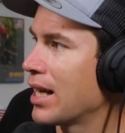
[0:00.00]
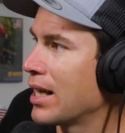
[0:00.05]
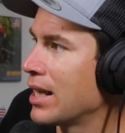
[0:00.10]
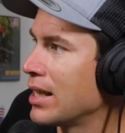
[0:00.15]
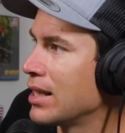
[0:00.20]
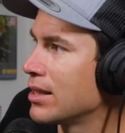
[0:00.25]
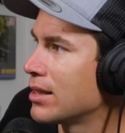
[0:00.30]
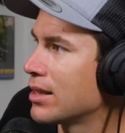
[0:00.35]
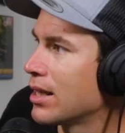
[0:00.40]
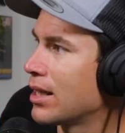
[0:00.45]

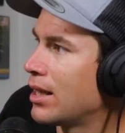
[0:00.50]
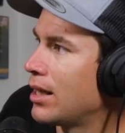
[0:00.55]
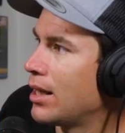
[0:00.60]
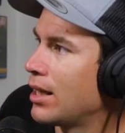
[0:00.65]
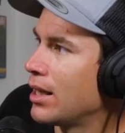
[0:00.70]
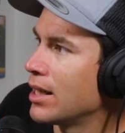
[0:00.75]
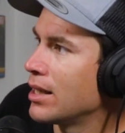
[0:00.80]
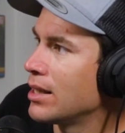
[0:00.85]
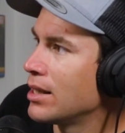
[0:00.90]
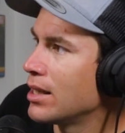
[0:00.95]
is
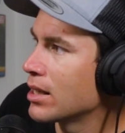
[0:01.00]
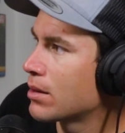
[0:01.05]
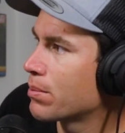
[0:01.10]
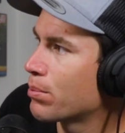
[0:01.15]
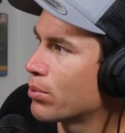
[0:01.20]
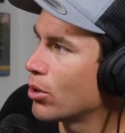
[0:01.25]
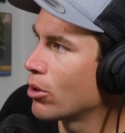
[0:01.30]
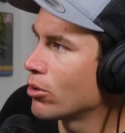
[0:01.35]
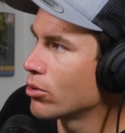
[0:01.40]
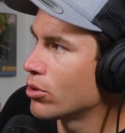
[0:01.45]
in this
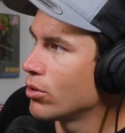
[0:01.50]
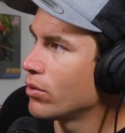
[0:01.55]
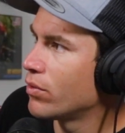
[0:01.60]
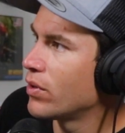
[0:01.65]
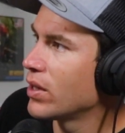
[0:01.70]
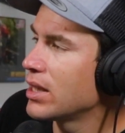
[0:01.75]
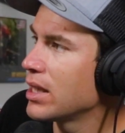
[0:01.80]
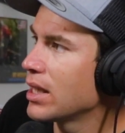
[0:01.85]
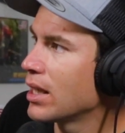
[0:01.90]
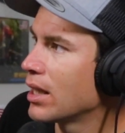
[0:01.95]
Pro
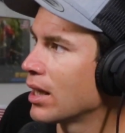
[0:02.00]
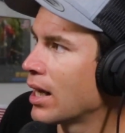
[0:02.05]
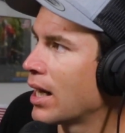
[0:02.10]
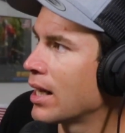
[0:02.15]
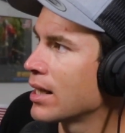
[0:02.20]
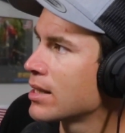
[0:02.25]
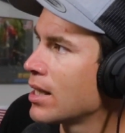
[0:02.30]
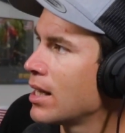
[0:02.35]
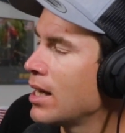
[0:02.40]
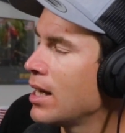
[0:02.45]
250
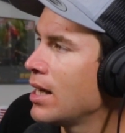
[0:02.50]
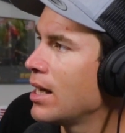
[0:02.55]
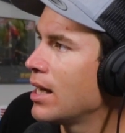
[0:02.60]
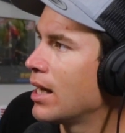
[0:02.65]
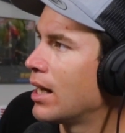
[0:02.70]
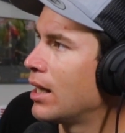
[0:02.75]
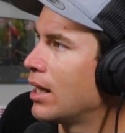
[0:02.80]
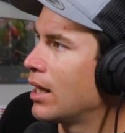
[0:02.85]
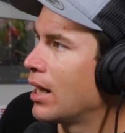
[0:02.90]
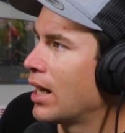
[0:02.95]
class.
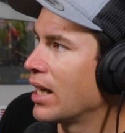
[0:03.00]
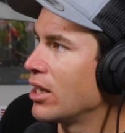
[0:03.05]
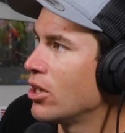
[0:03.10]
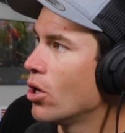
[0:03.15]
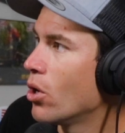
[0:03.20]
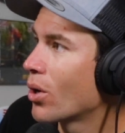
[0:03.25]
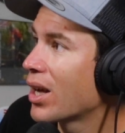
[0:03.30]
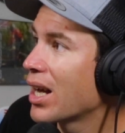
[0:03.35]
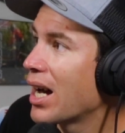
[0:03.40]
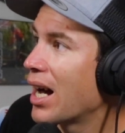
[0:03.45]
I
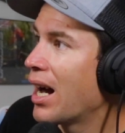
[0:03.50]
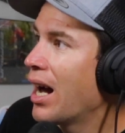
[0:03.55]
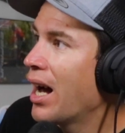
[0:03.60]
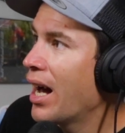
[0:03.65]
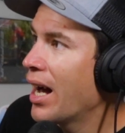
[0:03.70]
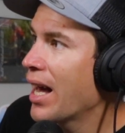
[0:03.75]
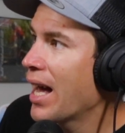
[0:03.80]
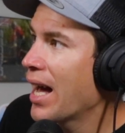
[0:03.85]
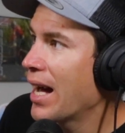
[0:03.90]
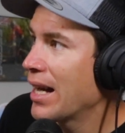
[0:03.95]
know
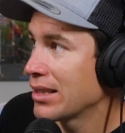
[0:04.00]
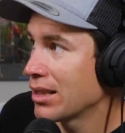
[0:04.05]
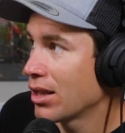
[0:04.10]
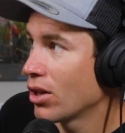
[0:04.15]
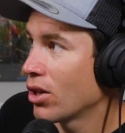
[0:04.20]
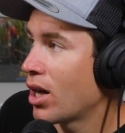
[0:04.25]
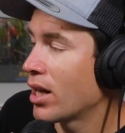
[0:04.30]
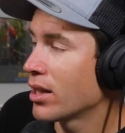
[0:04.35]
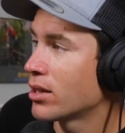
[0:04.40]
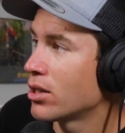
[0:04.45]
Kai has a
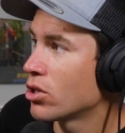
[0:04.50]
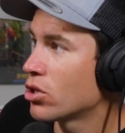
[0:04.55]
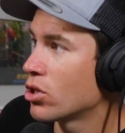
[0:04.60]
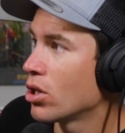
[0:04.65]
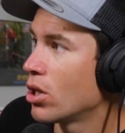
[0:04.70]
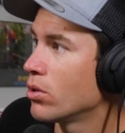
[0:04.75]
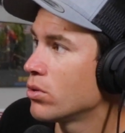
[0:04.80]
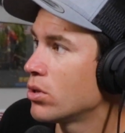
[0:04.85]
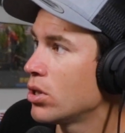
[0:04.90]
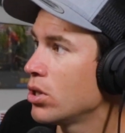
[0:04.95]
lot to
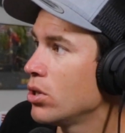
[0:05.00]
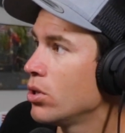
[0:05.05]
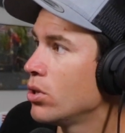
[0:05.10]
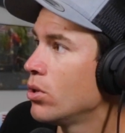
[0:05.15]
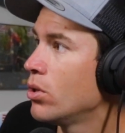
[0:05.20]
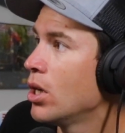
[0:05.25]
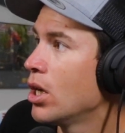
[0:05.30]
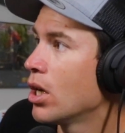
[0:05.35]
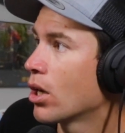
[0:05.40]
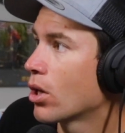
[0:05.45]
show
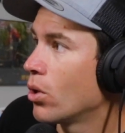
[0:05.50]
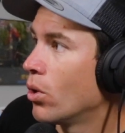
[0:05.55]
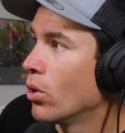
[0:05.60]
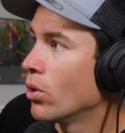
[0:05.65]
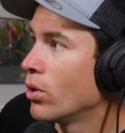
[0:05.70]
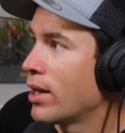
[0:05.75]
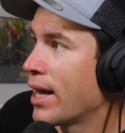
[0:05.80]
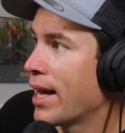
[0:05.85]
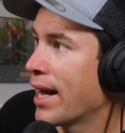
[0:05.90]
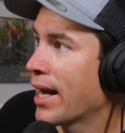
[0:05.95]
too.
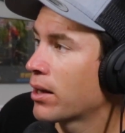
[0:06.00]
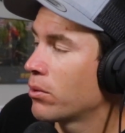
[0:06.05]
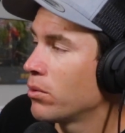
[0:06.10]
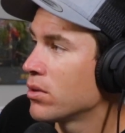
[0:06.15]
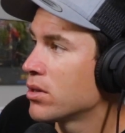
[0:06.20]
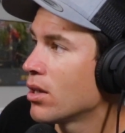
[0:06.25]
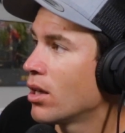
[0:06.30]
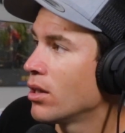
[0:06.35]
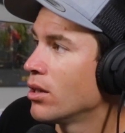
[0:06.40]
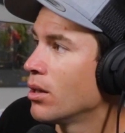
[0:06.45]
Colton Eck
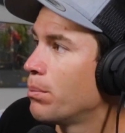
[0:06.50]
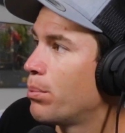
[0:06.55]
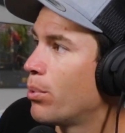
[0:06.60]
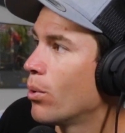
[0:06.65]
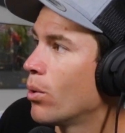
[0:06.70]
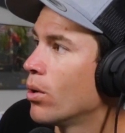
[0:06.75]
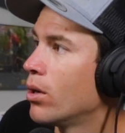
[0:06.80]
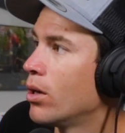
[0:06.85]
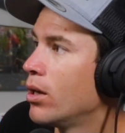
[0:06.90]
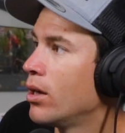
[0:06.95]
was on the
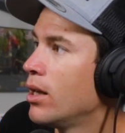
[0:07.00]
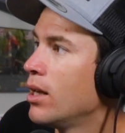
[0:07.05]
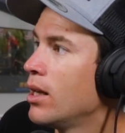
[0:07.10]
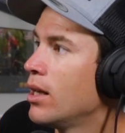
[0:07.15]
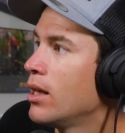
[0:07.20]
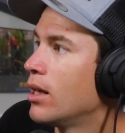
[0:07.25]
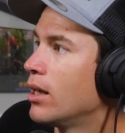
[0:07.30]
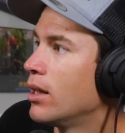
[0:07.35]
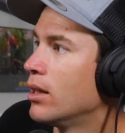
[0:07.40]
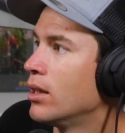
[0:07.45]
board.
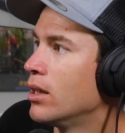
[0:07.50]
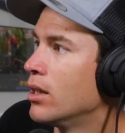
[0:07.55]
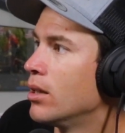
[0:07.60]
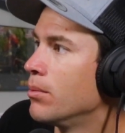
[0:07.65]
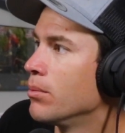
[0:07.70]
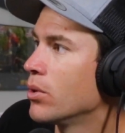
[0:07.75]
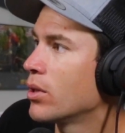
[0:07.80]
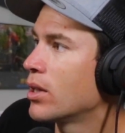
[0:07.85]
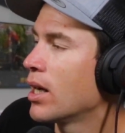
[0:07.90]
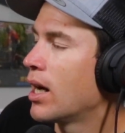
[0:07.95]

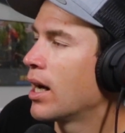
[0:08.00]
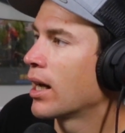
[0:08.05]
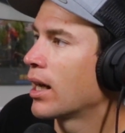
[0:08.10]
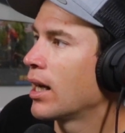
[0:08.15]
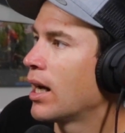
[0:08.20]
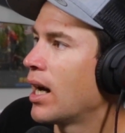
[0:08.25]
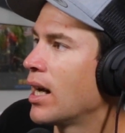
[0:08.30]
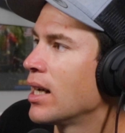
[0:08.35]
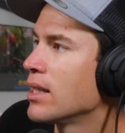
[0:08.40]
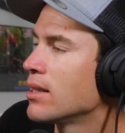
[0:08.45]
You got
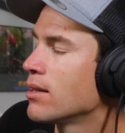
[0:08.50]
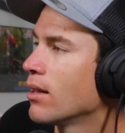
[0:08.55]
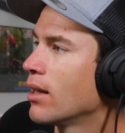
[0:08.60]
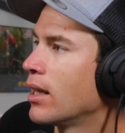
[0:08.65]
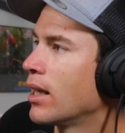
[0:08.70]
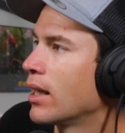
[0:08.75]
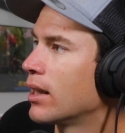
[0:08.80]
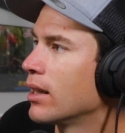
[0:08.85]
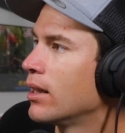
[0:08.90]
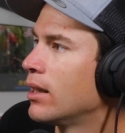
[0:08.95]
guys
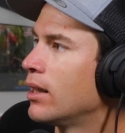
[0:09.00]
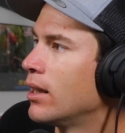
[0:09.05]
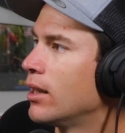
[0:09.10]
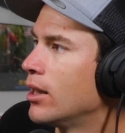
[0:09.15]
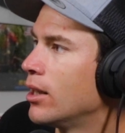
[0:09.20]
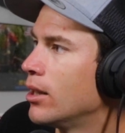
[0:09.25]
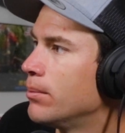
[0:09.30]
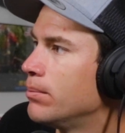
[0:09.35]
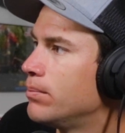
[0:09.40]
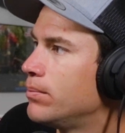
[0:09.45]
like
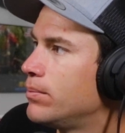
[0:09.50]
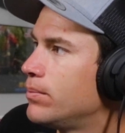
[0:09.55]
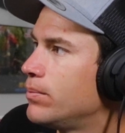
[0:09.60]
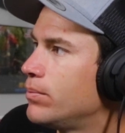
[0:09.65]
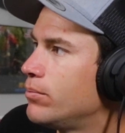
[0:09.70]
Colton